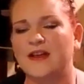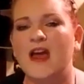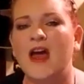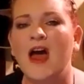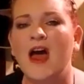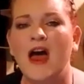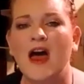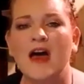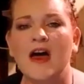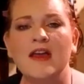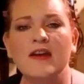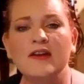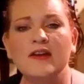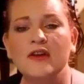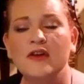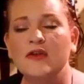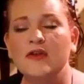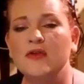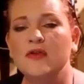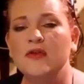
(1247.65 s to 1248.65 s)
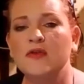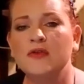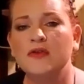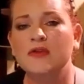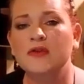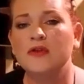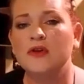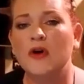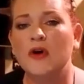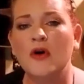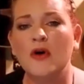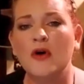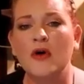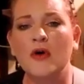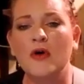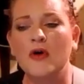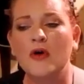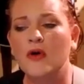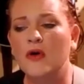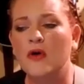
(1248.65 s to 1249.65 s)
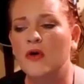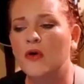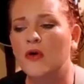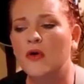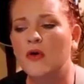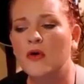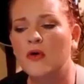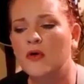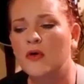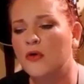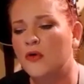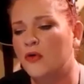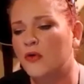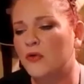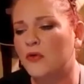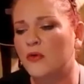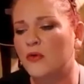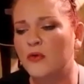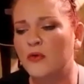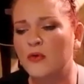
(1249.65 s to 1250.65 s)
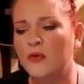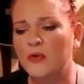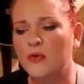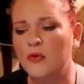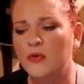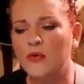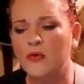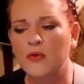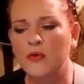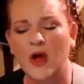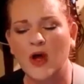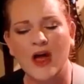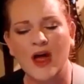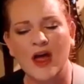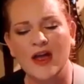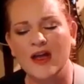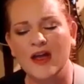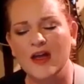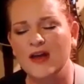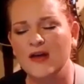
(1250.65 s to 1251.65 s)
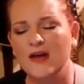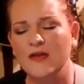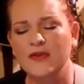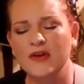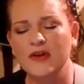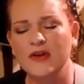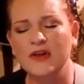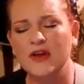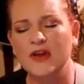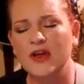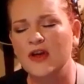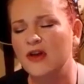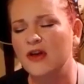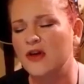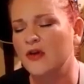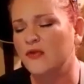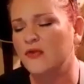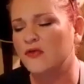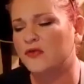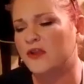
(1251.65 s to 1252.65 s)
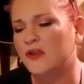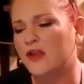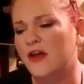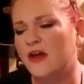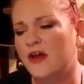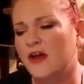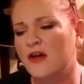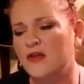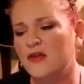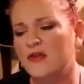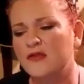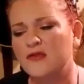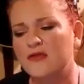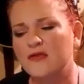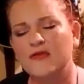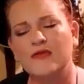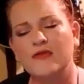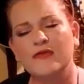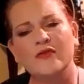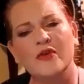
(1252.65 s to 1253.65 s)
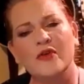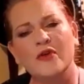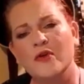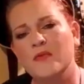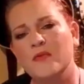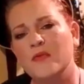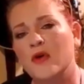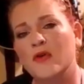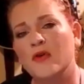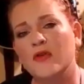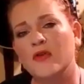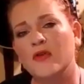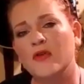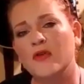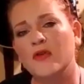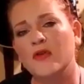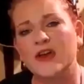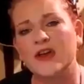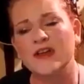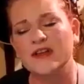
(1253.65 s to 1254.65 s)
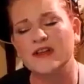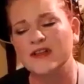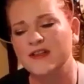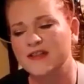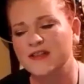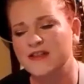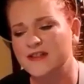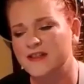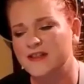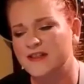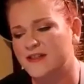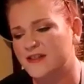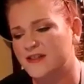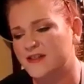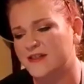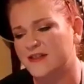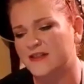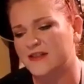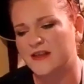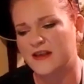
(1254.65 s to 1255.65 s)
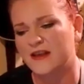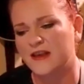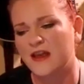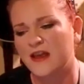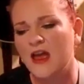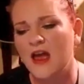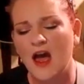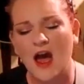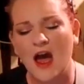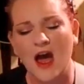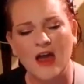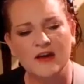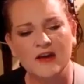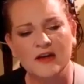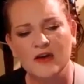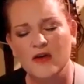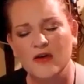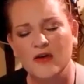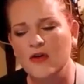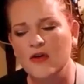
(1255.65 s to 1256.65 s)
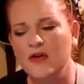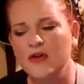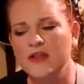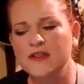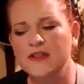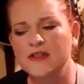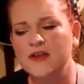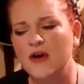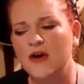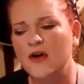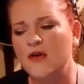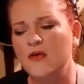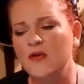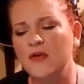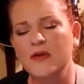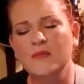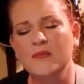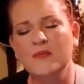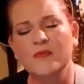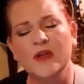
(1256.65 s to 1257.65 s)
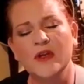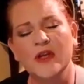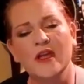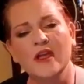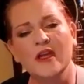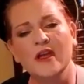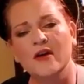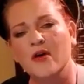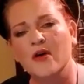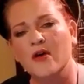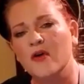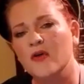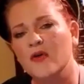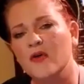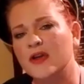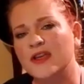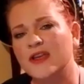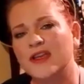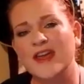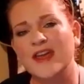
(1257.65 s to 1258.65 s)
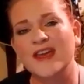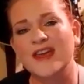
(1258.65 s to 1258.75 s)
and you know I have enough love for both of us. I know it's gonna be okay.